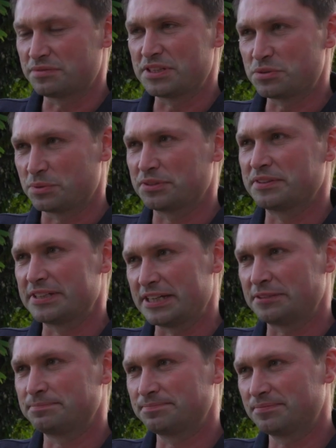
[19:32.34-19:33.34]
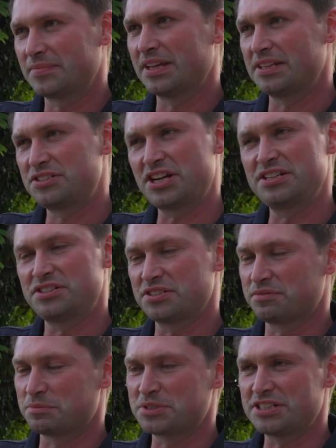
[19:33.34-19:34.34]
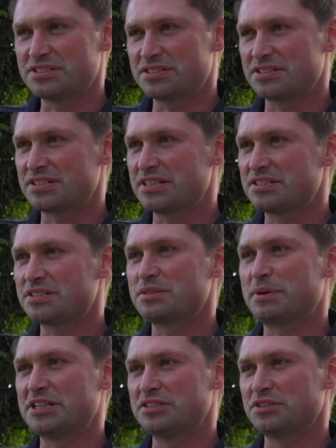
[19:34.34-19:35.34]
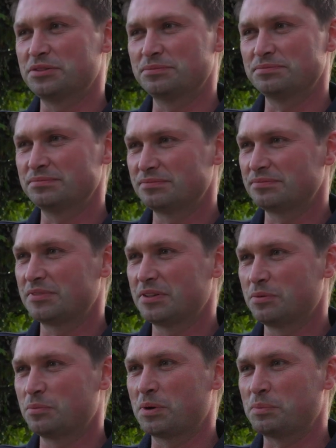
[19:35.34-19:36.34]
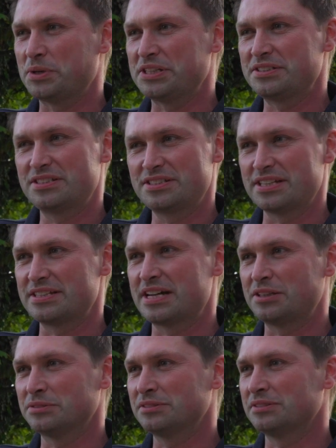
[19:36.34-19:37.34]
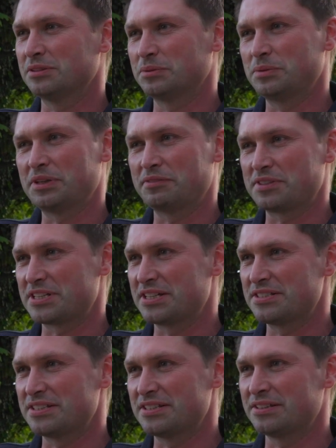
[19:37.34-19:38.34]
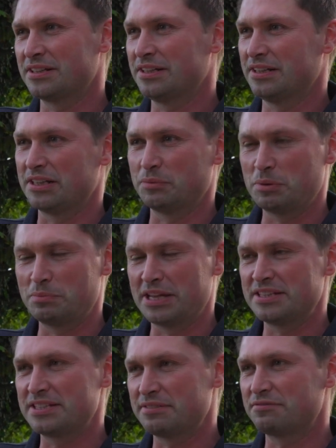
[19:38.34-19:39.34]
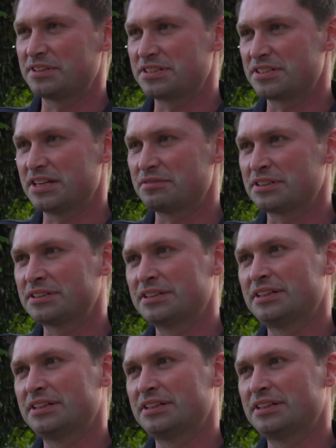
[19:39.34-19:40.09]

for this one, yeah. It changes from season to season depending on when we sit down, we have a tasting, then we blend everything together